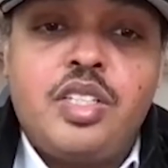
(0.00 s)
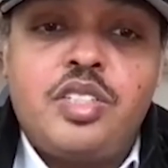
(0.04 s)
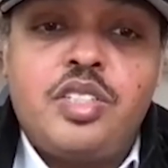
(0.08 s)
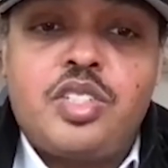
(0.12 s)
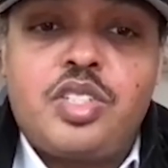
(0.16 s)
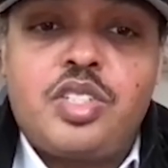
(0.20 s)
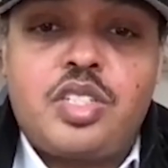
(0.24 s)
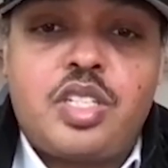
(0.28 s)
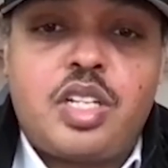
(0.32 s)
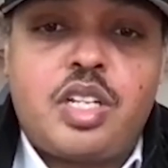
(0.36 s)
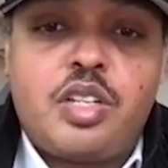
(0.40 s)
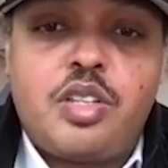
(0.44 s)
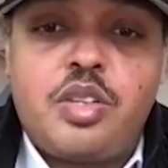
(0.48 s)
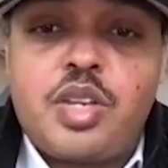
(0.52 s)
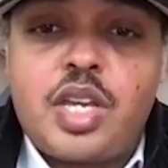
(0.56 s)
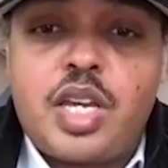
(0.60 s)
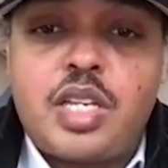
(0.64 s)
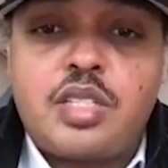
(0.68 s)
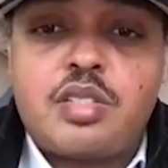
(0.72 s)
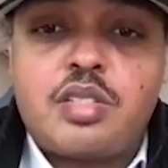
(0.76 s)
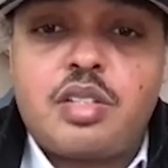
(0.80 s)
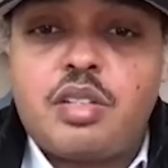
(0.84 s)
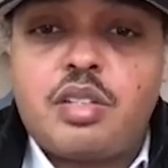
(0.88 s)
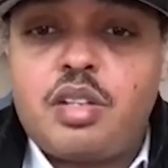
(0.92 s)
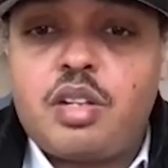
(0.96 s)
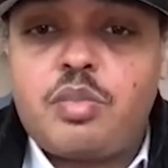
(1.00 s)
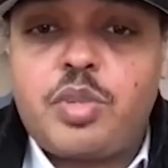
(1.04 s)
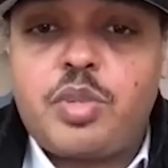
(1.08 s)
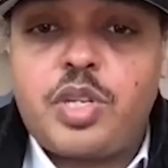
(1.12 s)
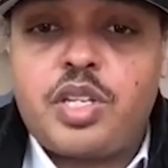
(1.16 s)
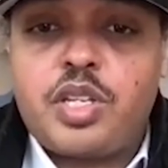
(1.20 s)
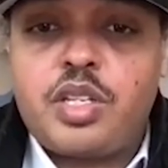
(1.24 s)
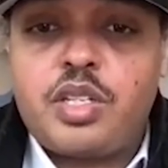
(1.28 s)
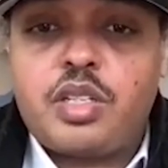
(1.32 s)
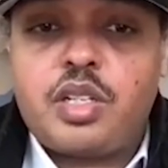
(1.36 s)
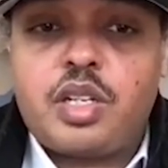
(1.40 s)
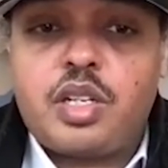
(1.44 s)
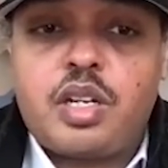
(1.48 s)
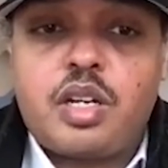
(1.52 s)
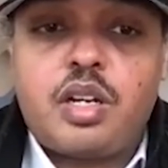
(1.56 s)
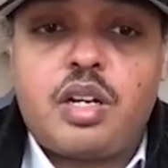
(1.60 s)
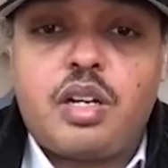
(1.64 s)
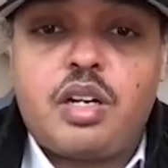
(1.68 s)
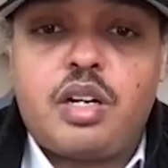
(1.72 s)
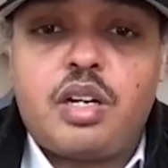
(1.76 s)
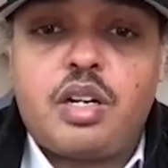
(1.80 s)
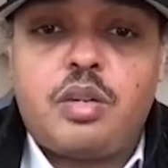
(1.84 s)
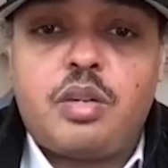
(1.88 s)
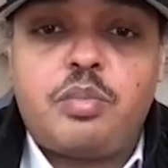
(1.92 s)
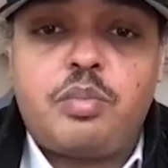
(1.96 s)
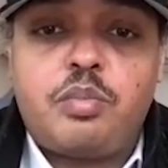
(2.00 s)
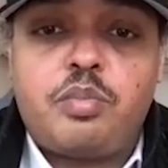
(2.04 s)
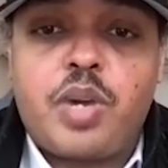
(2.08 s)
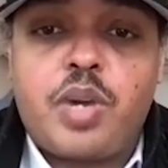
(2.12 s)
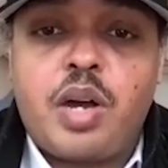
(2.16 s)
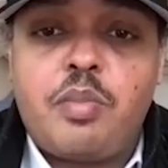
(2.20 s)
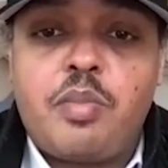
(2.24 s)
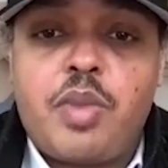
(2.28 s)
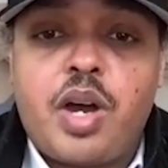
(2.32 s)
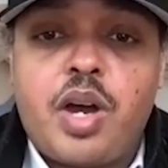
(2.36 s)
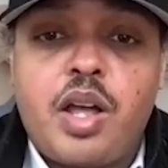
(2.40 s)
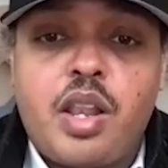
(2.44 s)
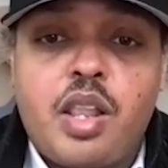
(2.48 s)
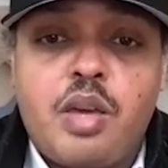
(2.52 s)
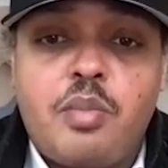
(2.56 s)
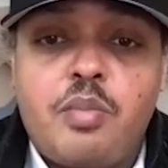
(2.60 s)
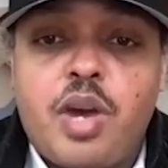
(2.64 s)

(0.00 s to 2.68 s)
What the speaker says: Just tell you guys a little bit about Mala.